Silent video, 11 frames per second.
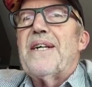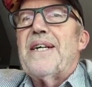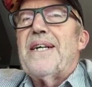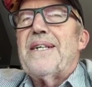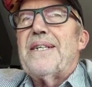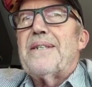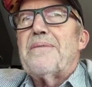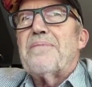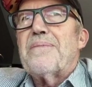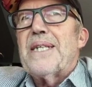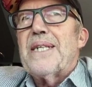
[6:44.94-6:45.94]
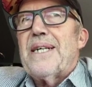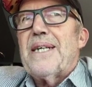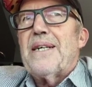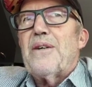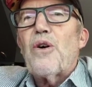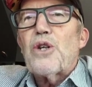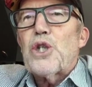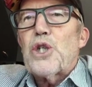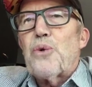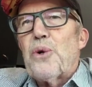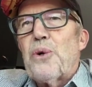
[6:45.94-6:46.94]

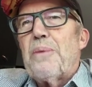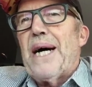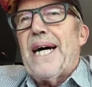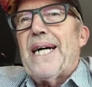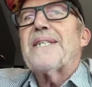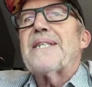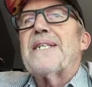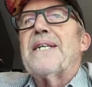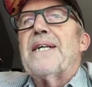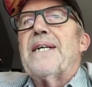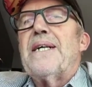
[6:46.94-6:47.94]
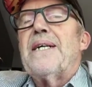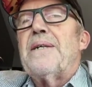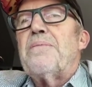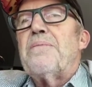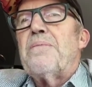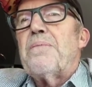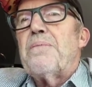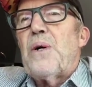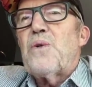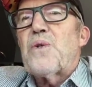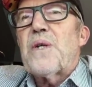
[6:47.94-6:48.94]
auction room art,
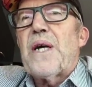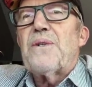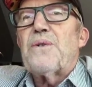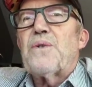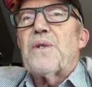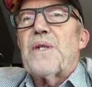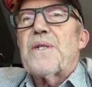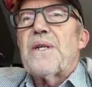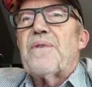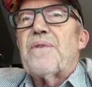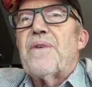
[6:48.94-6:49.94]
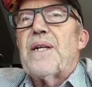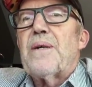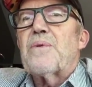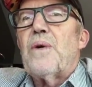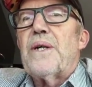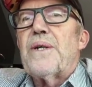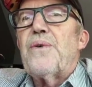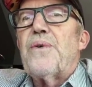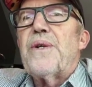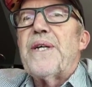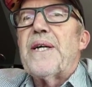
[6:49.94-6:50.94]
most countries have developed quite a
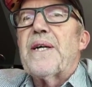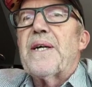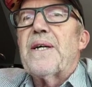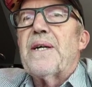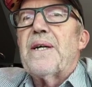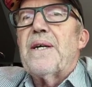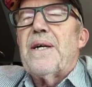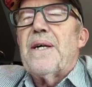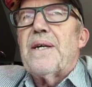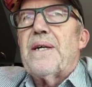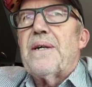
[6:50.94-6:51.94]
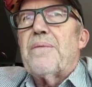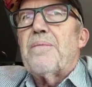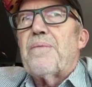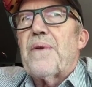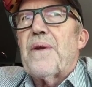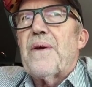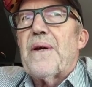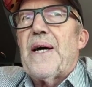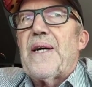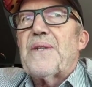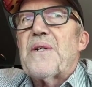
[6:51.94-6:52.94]
unique
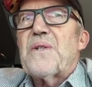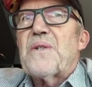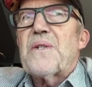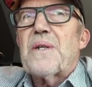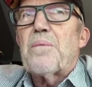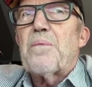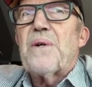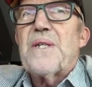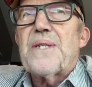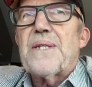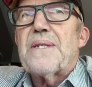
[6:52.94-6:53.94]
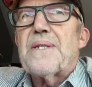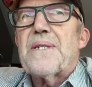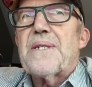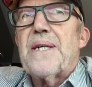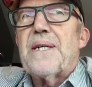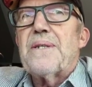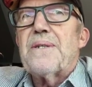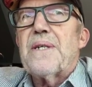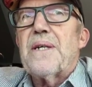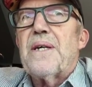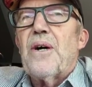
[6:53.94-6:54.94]
artistic presence.
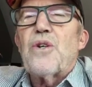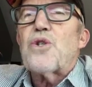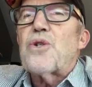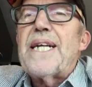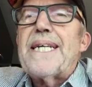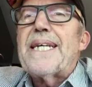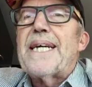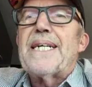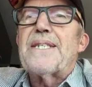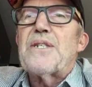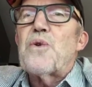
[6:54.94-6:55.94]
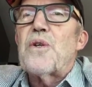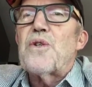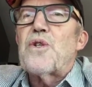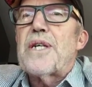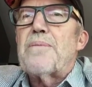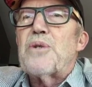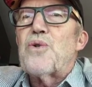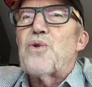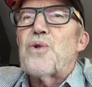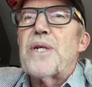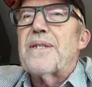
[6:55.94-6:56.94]
And Australian art is not the same as
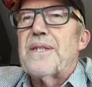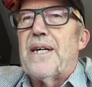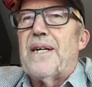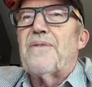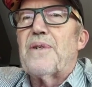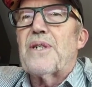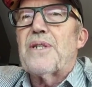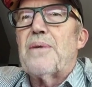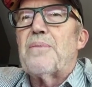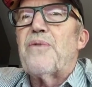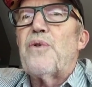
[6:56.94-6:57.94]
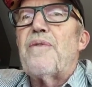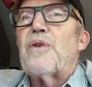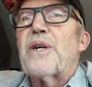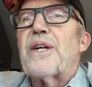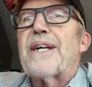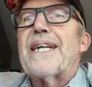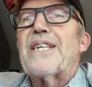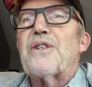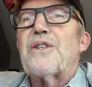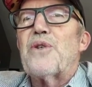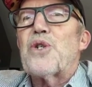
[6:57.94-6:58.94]
New Zealand art, for example. If you have a look at a
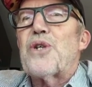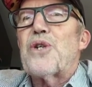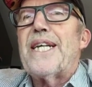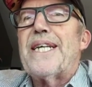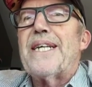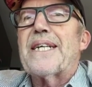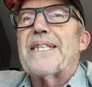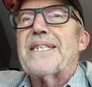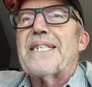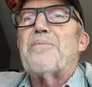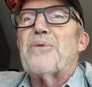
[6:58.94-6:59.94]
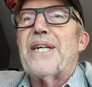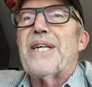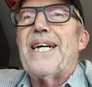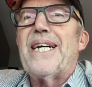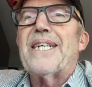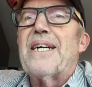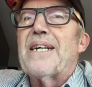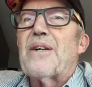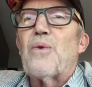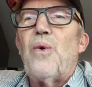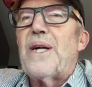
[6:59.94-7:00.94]
collection of Australian contemporary art,
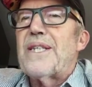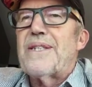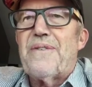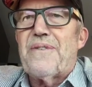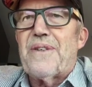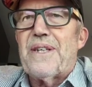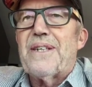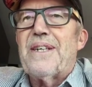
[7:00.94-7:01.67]
quite different